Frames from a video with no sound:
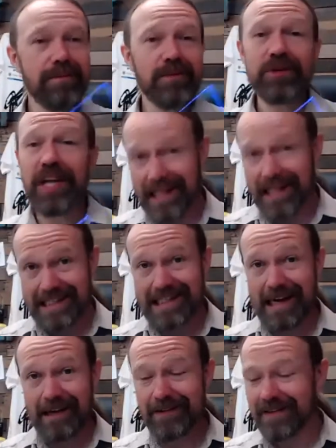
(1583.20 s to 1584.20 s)
Check this
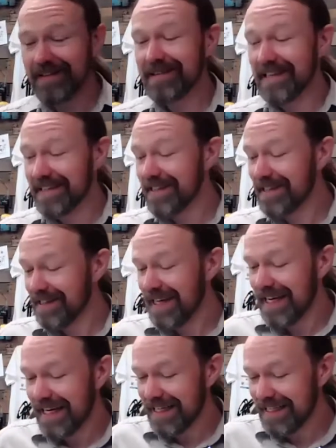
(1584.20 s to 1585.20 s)
out. This is the
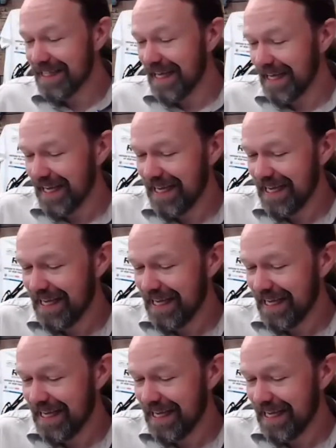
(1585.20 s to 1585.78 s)
neatest thing.